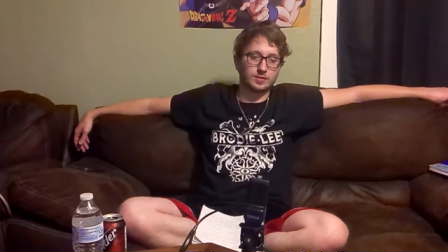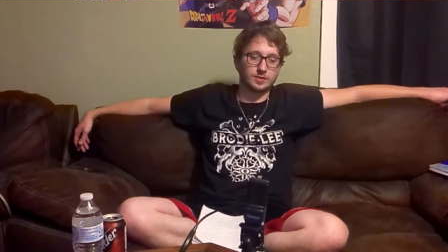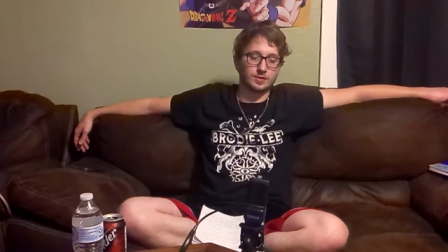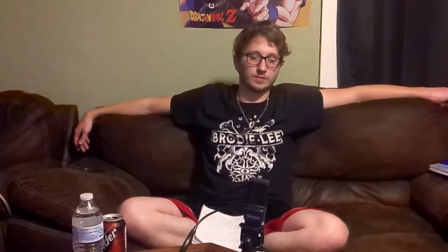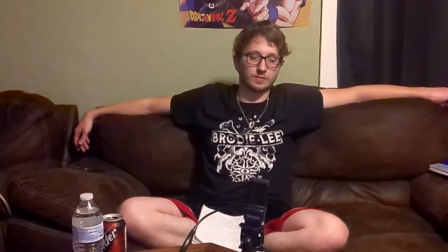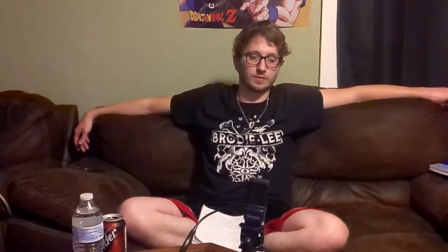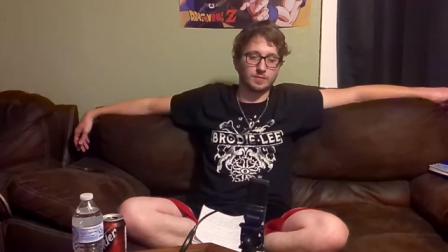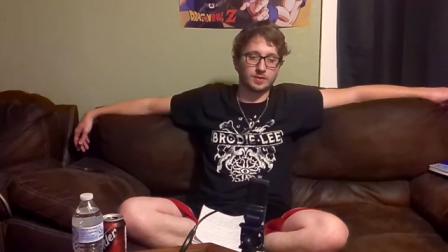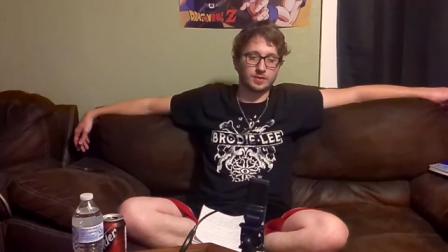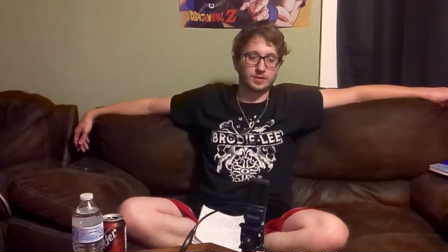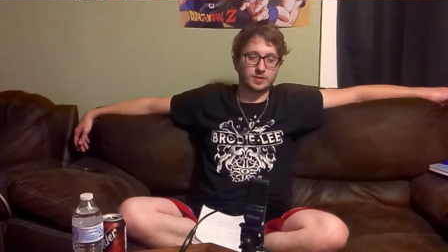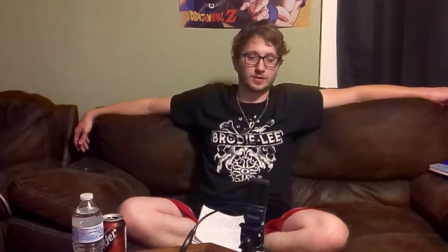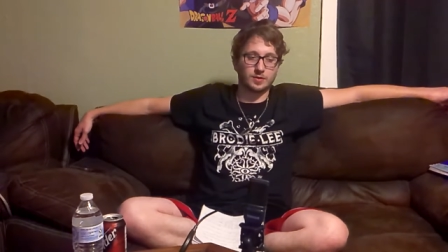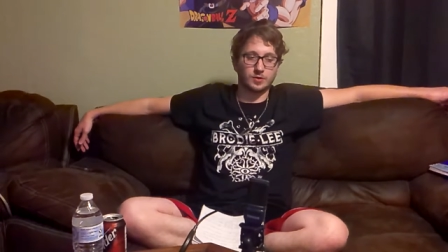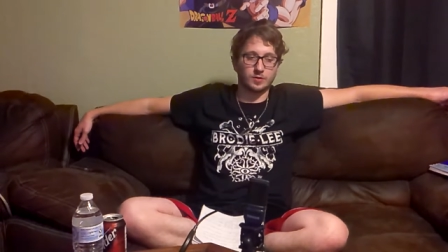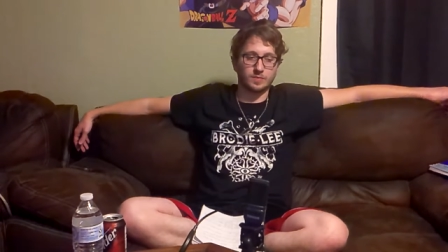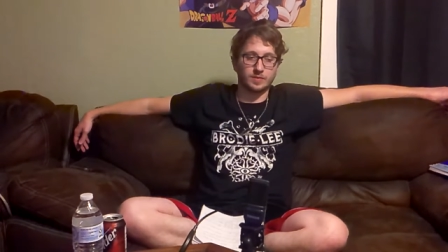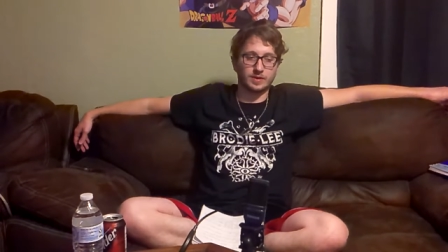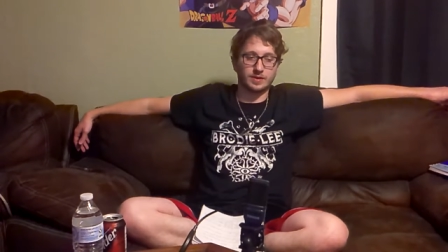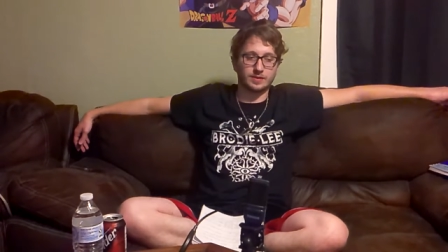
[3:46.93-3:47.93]
the Rubik's
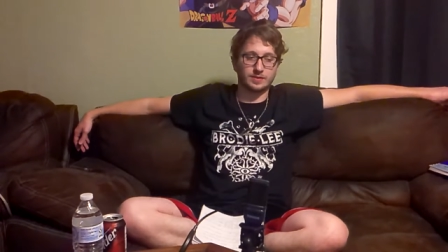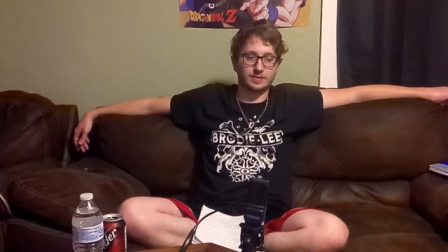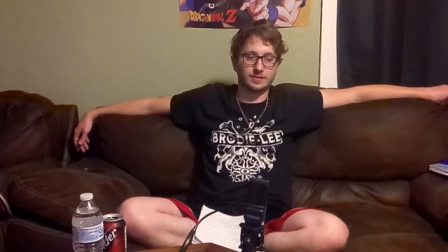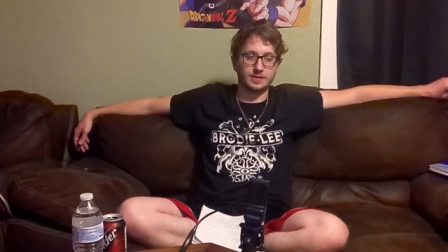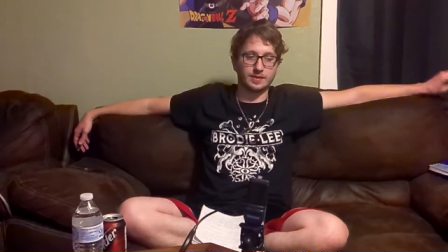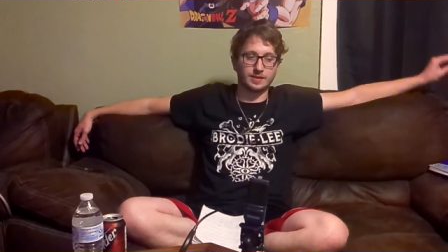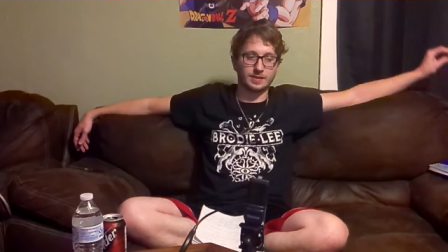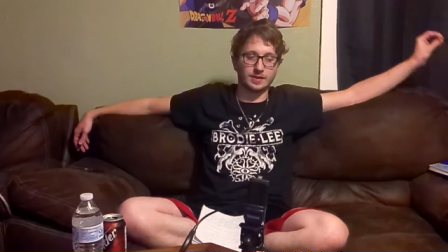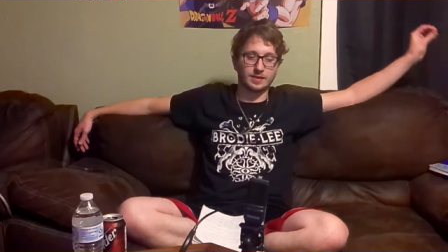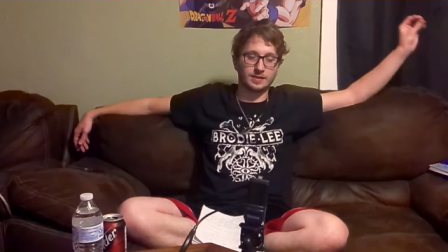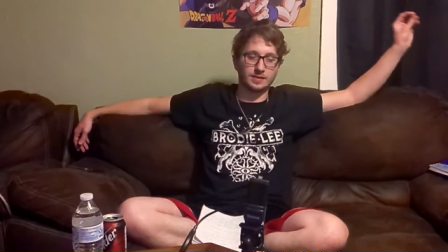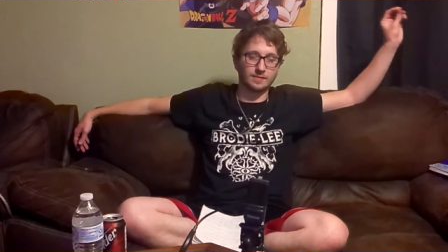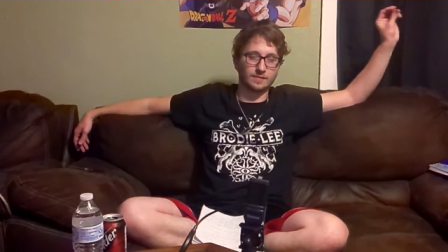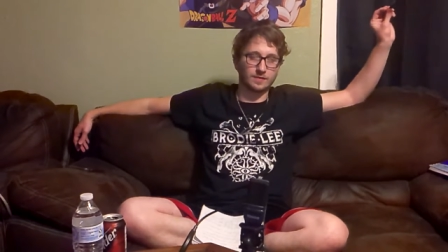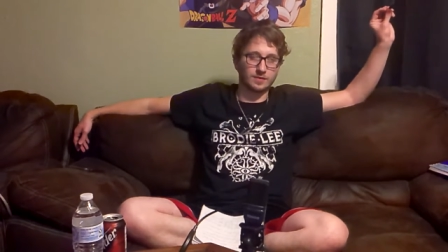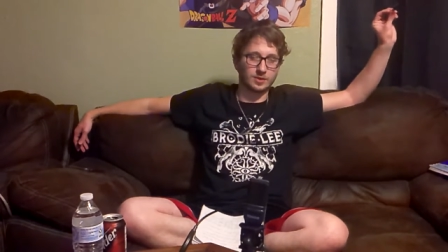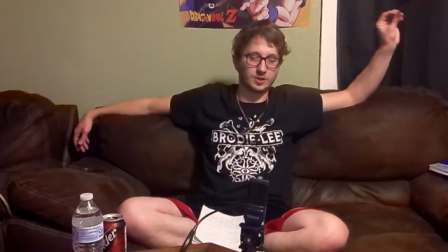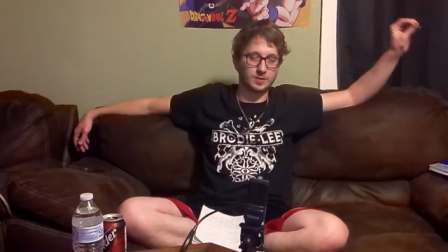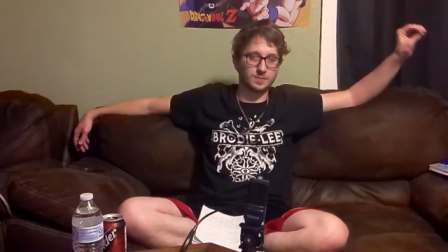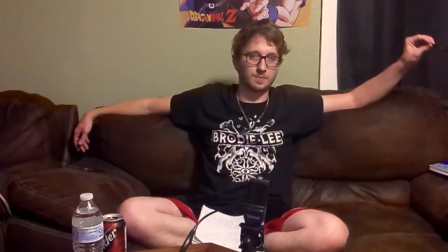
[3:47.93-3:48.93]
Cube is in a
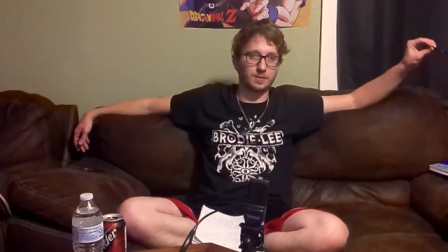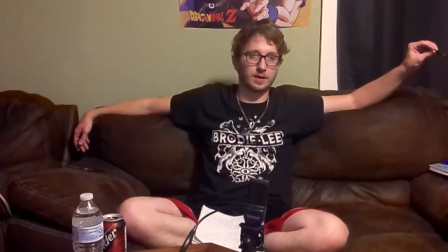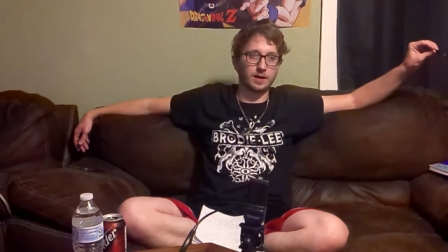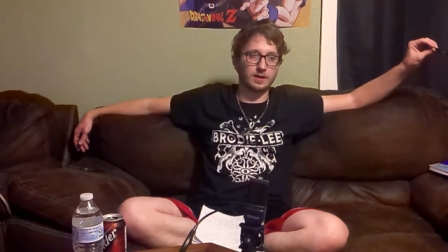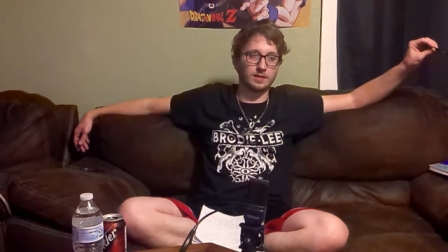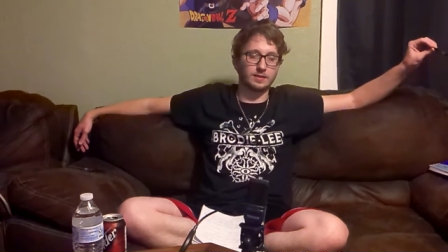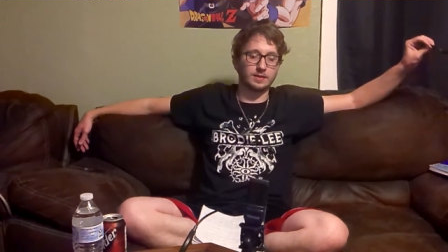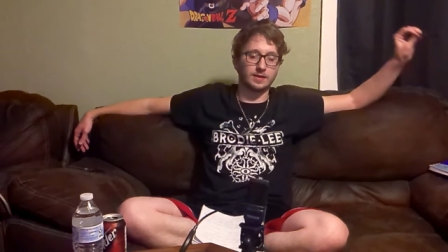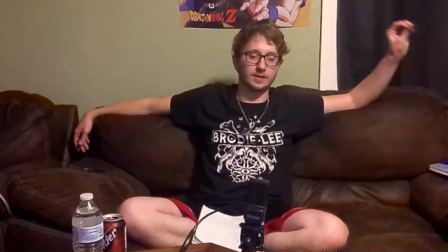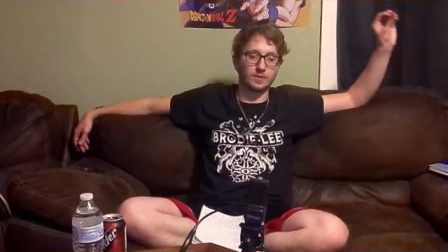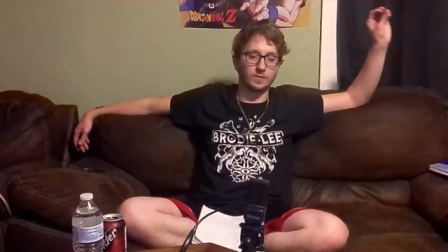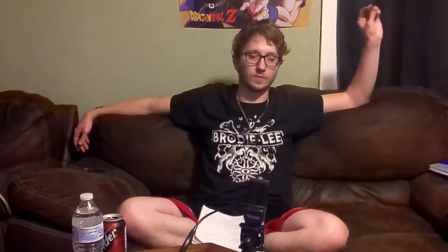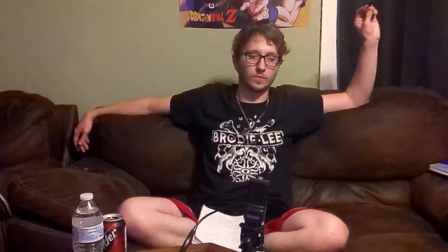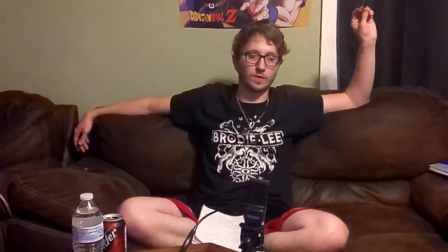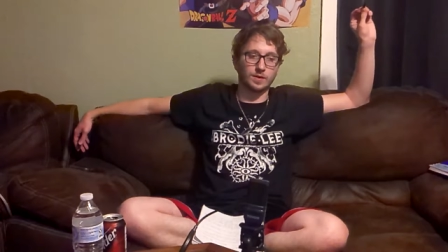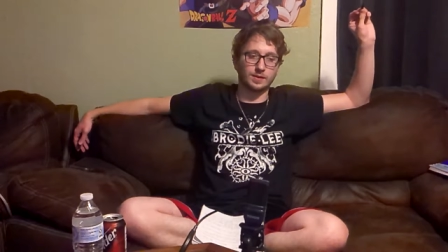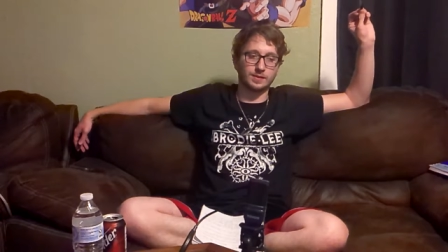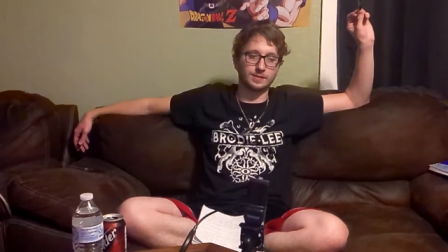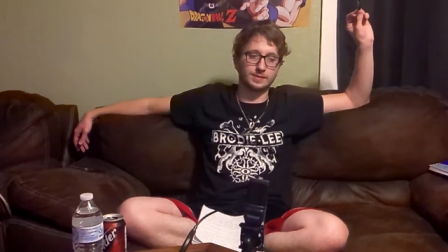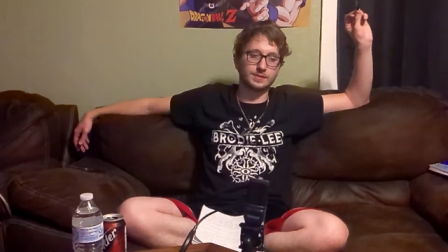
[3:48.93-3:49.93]
different spot than it
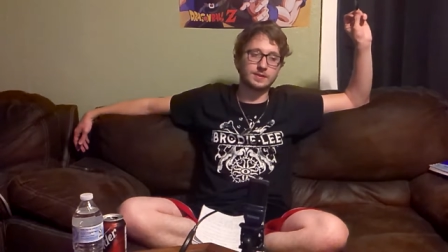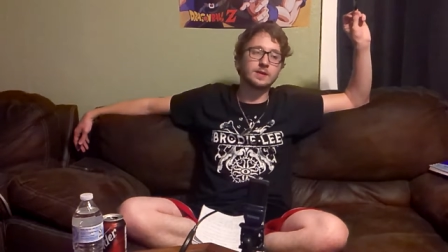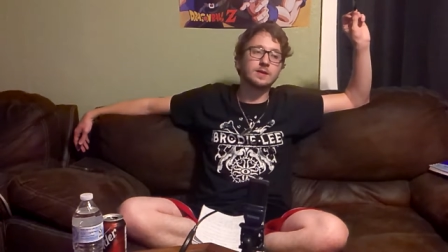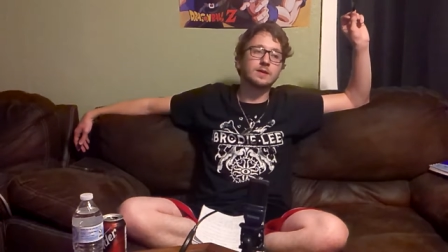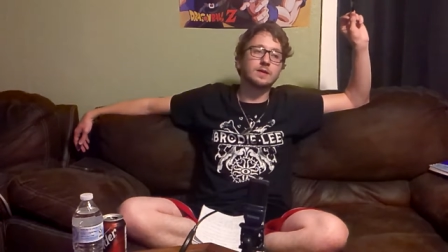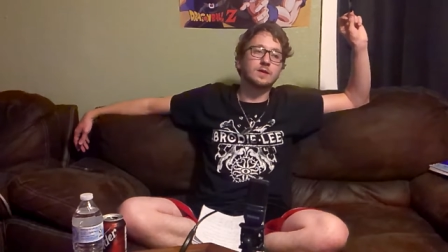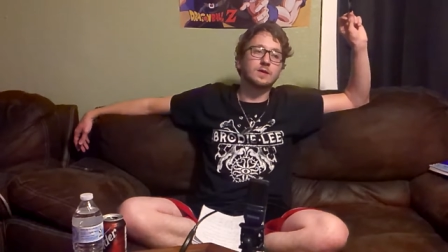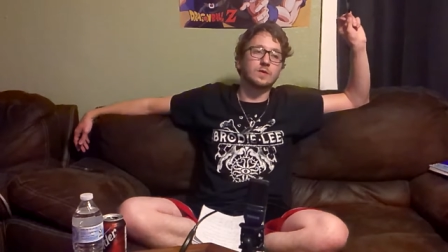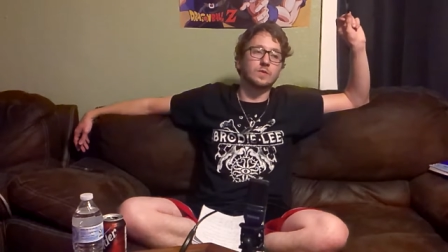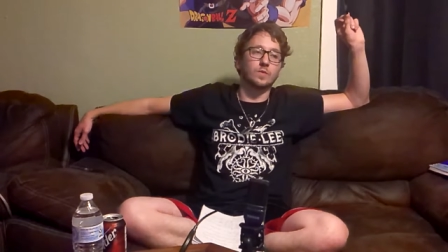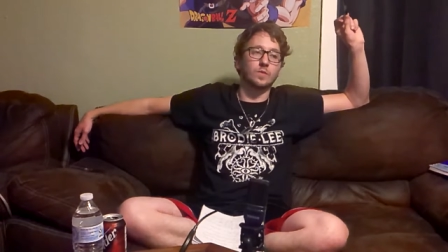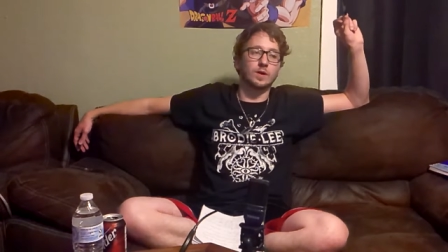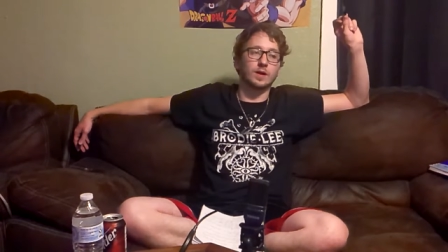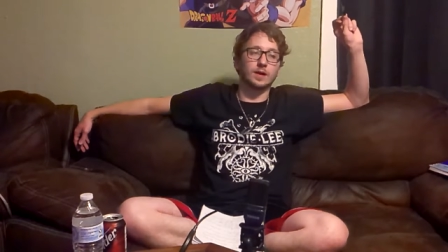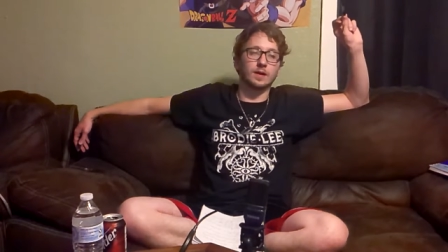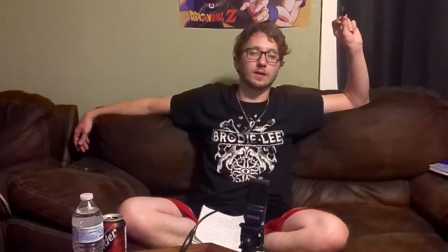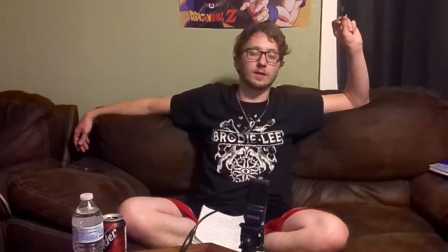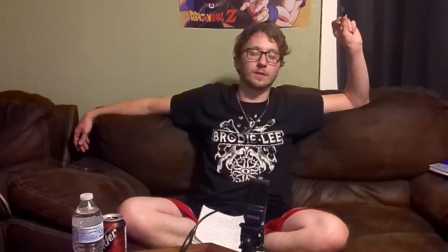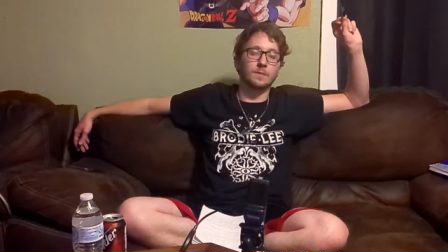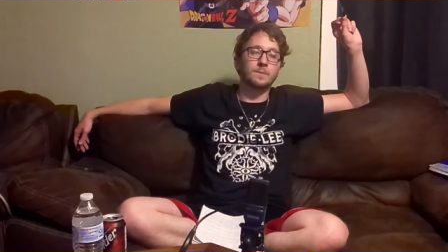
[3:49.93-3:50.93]
was
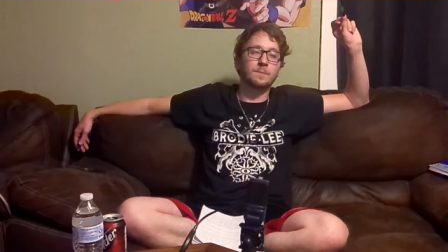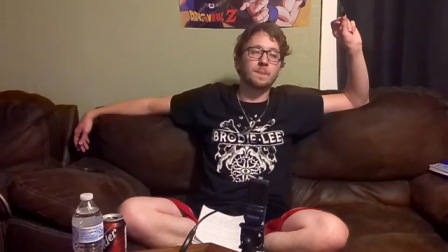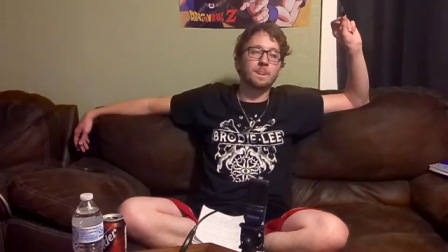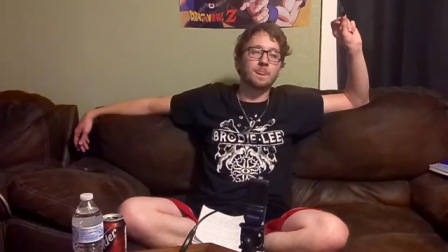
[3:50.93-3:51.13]
where